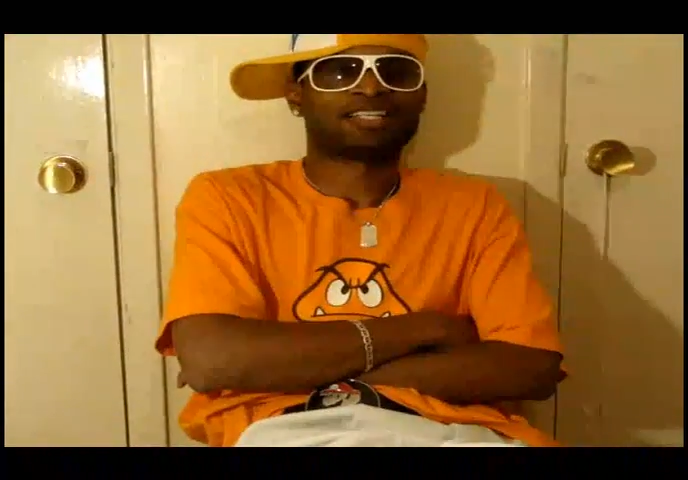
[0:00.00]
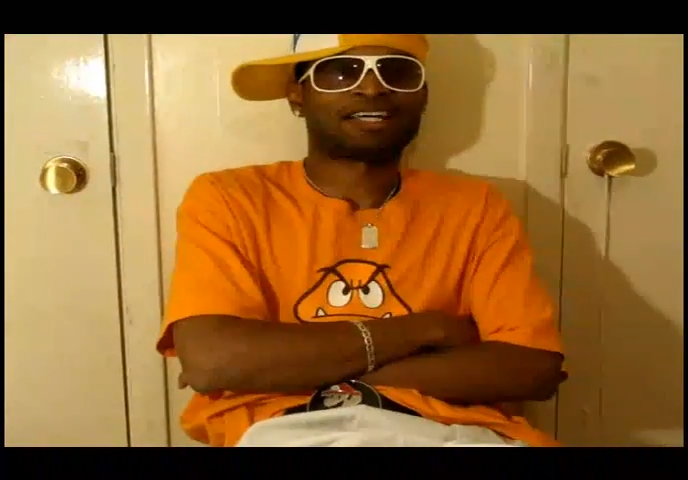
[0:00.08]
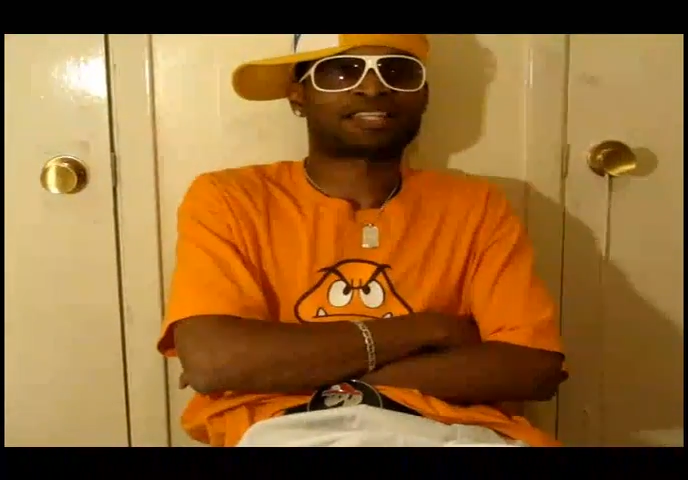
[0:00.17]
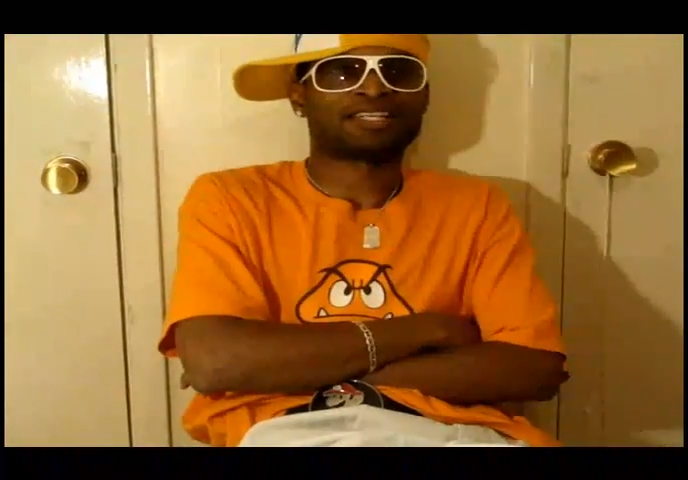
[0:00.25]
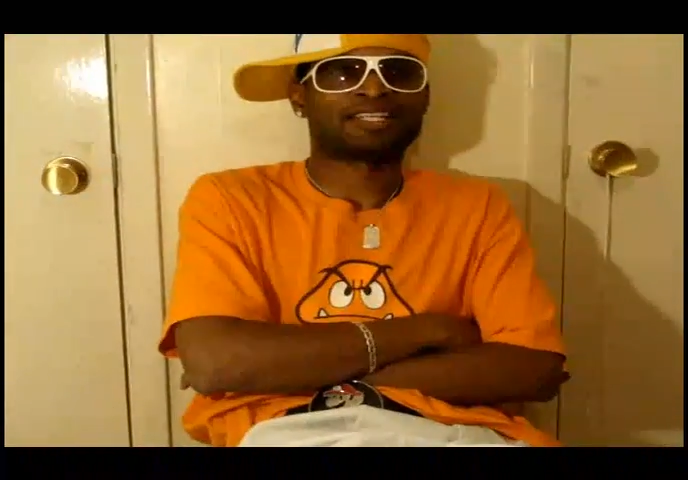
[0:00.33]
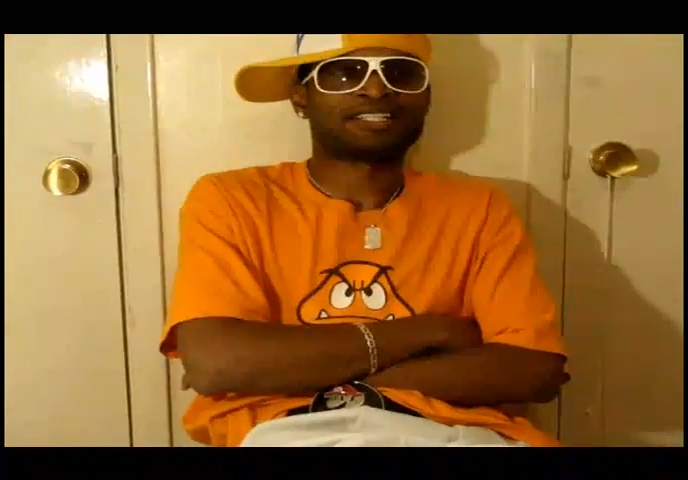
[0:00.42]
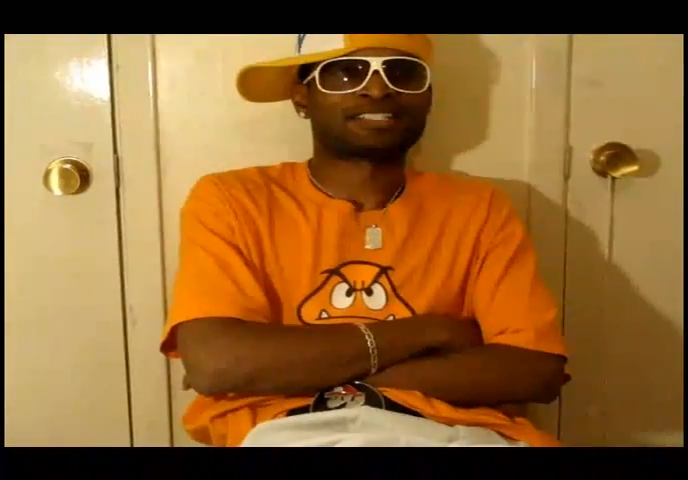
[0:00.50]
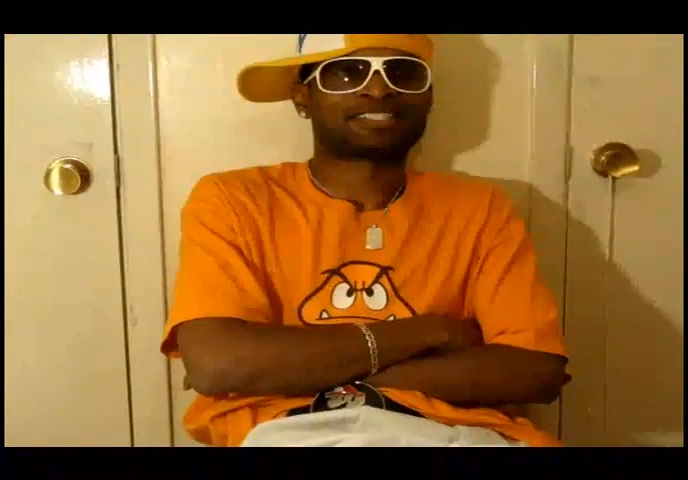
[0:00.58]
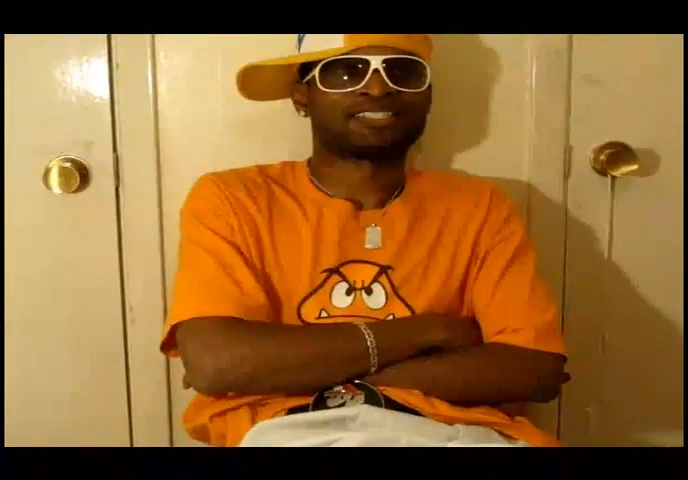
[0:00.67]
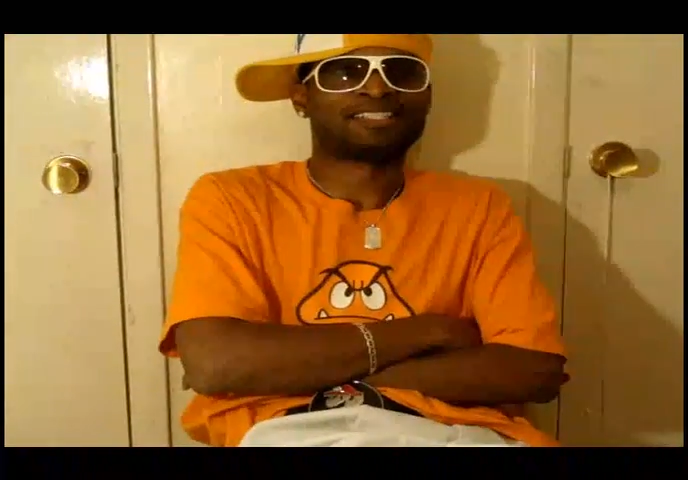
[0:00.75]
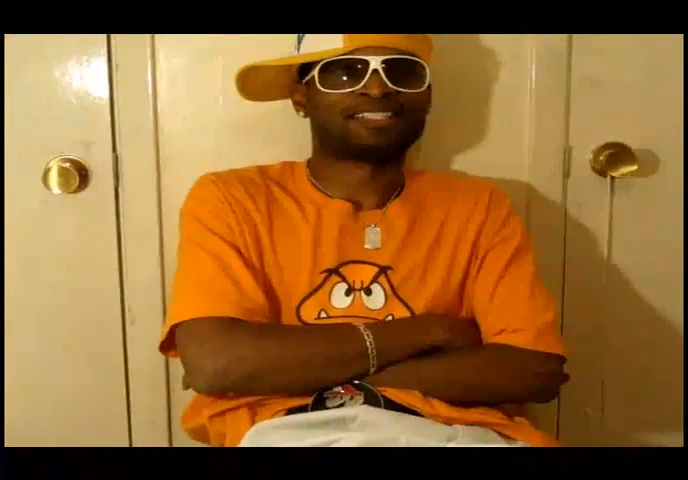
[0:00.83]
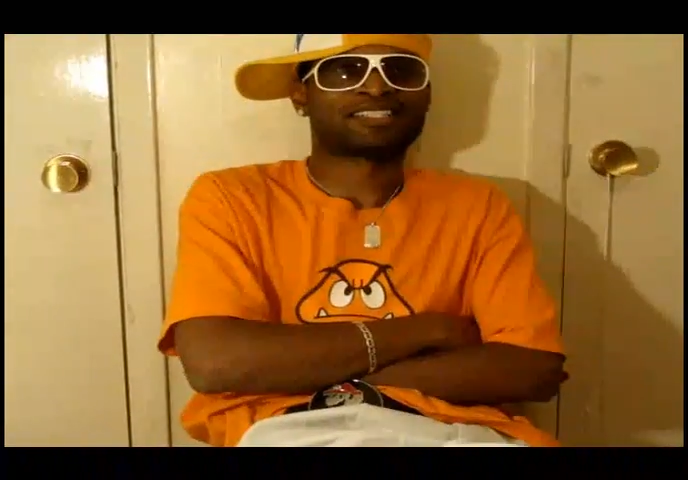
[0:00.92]
lot of
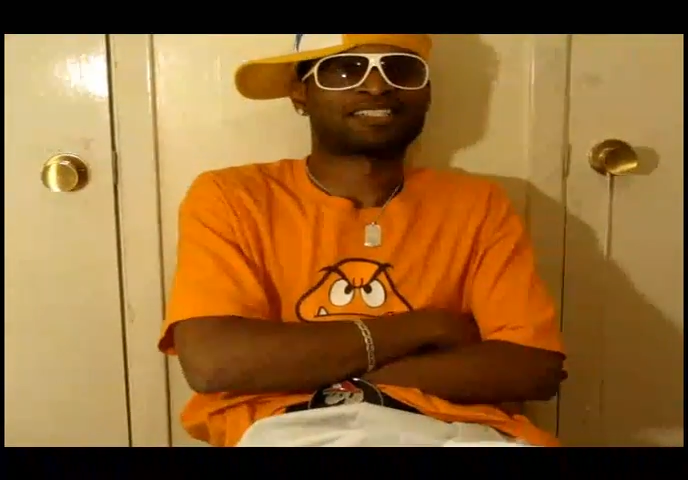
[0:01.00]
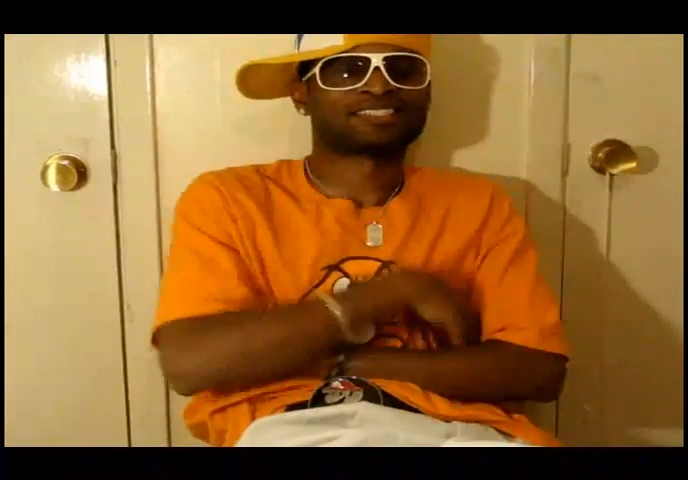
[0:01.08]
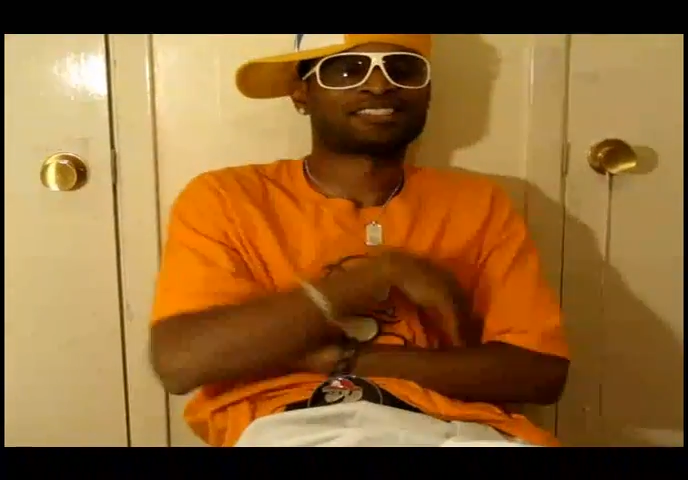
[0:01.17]
things like